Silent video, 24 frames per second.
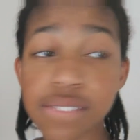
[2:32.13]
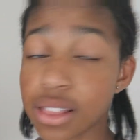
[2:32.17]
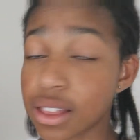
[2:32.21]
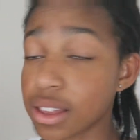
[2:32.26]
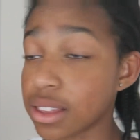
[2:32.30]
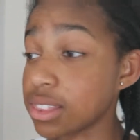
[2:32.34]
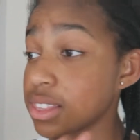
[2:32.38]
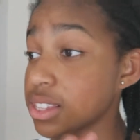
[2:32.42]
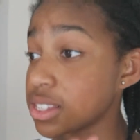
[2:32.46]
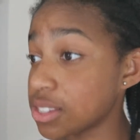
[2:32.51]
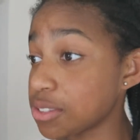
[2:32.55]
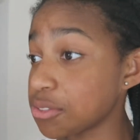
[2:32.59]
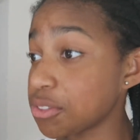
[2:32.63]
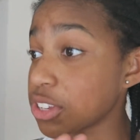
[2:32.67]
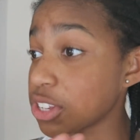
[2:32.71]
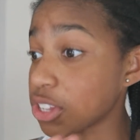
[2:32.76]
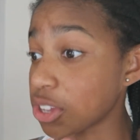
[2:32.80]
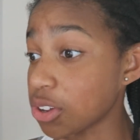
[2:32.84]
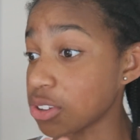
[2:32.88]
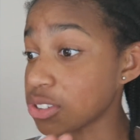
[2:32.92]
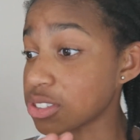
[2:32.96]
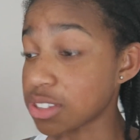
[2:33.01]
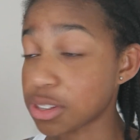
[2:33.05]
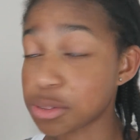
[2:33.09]
Like, this
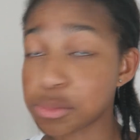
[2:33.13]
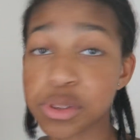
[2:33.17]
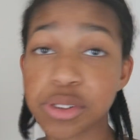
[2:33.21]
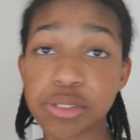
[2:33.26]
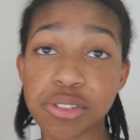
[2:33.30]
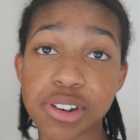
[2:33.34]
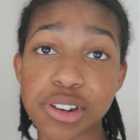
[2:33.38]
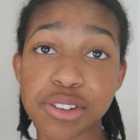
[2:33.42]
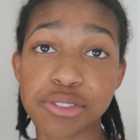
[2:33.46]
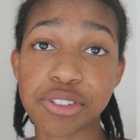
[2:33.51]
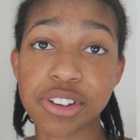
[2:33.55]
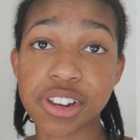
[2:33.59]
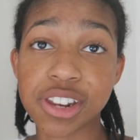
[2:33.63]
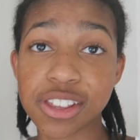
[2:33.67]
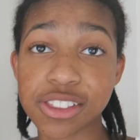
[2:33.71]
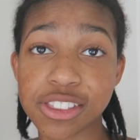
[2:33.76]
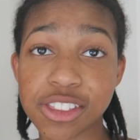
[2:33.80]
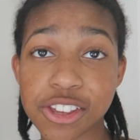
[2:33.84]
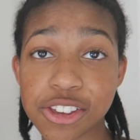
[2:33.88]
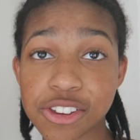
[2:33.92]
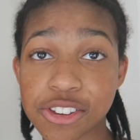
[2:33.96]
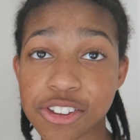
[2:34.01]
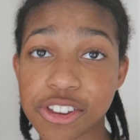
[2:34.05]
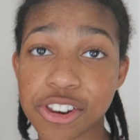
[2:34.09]
video is gonna be really funny. I
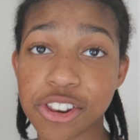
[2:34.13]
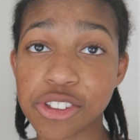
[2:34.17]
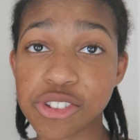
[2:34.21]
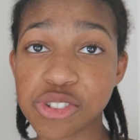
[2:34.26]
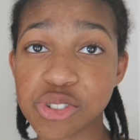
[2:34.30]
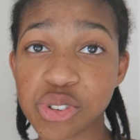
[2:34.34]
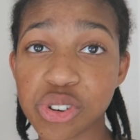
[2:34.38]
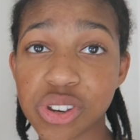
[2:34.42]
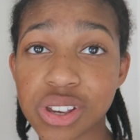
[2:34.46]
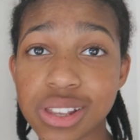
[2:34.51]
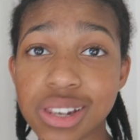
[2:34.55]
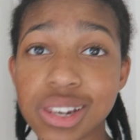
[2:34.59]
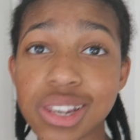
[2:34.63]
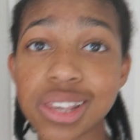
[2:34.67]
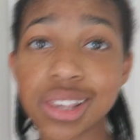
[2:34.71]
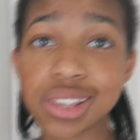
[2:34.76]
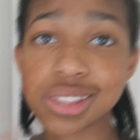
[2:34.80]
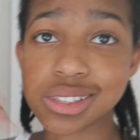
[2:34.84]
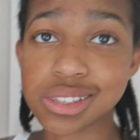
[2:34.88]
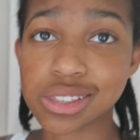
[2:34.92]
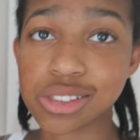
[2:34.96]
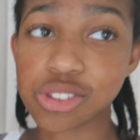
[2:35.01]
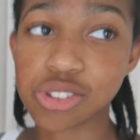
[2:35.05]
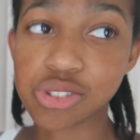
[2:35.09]
think you're gonna enjoy it.
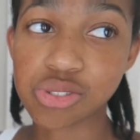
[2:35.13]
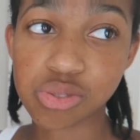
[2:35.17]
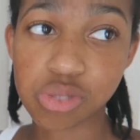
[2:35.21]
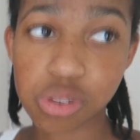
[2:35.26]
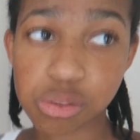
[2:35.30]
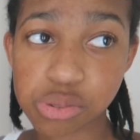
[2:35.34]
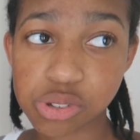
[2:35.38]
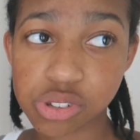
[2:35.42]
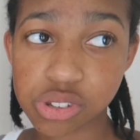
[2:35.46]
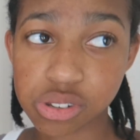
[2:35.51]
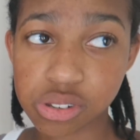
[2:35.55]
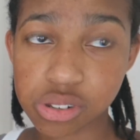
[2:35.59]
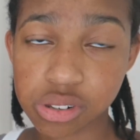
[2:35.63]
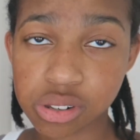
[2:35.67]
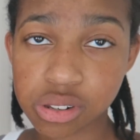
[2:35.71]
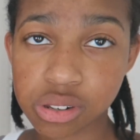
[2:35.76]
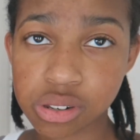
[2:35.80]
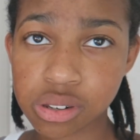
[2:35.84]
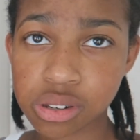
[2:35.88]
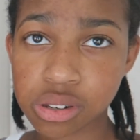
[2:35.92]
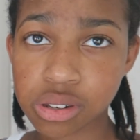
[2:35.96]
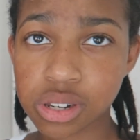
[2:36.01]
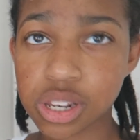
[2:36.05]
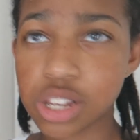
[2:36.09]
Link is in the
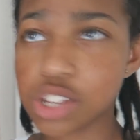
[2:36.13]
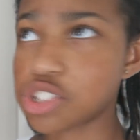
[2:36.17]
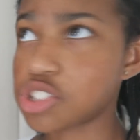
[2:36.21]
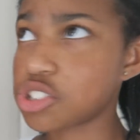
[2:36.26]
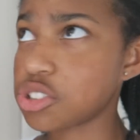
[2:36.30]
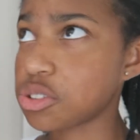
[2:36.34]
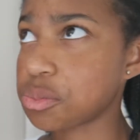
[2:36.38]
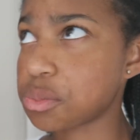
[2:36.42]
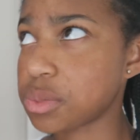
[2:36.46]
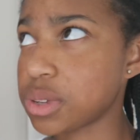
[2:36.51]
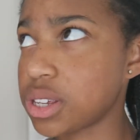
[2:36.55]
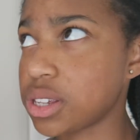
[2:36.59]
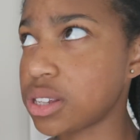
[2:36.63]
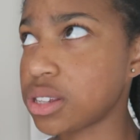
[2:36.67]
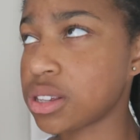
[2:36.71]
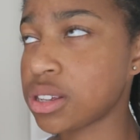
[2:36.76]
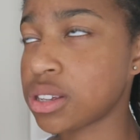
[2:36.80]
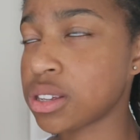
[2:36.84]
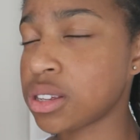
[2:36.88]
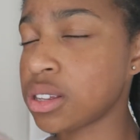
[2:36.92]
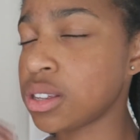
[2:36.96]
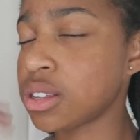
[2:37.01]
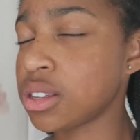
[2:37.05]
description. It should be.